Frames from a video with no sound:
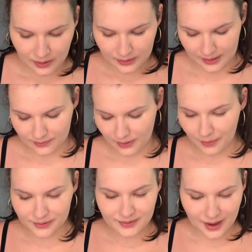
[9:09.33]
Okay, so that
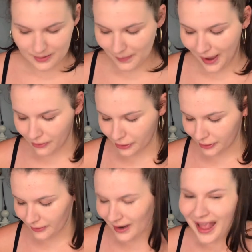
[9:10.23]
was setting
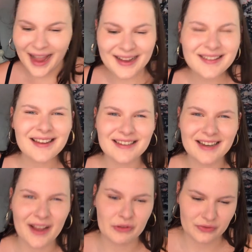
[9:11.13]
powder. I guess I did
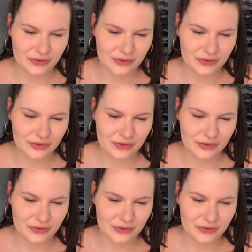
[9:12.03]
have a few